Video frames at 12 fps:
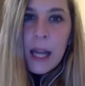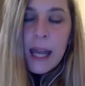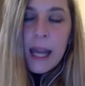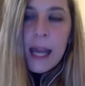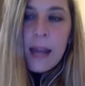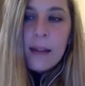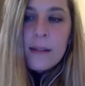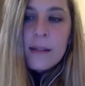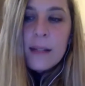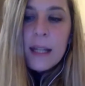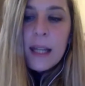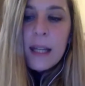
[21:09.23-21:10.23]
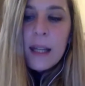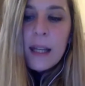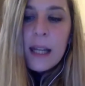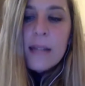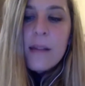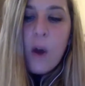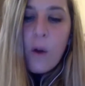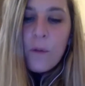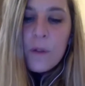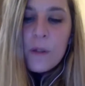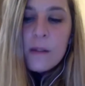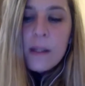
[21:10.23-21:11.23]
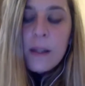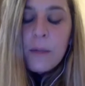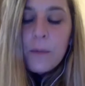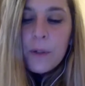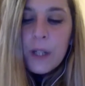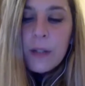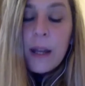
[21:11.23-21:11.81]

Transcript: And it's obviously free,